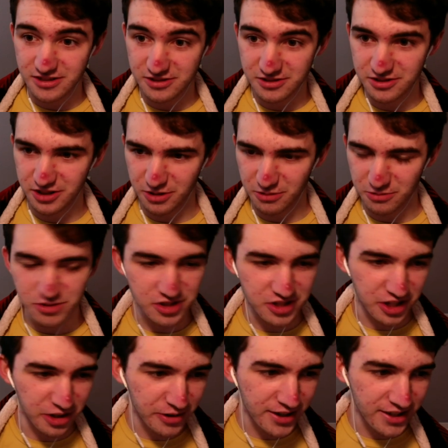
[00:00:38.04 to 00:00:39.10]
you know,
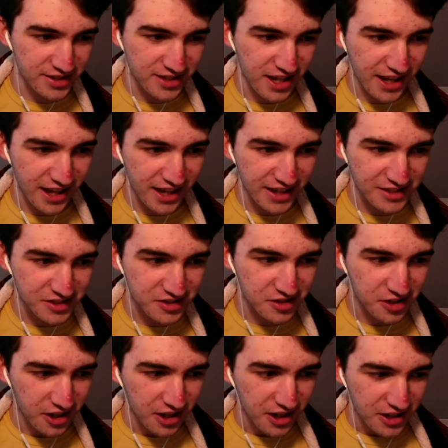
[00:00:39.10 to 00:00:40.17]
series, I guess.
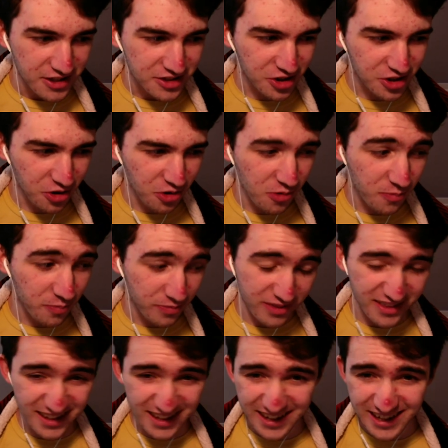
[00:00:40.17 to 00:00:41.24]
So
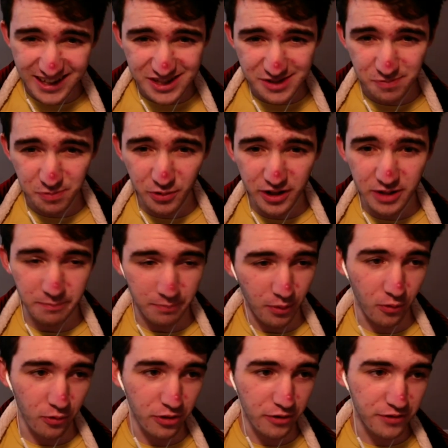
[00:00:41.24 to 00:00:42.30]
it is pretty
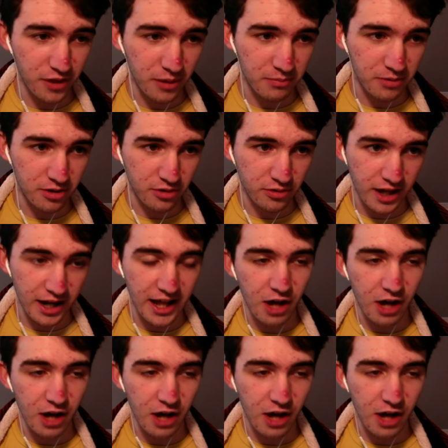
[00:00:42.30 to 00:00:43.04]
bold of them to do that.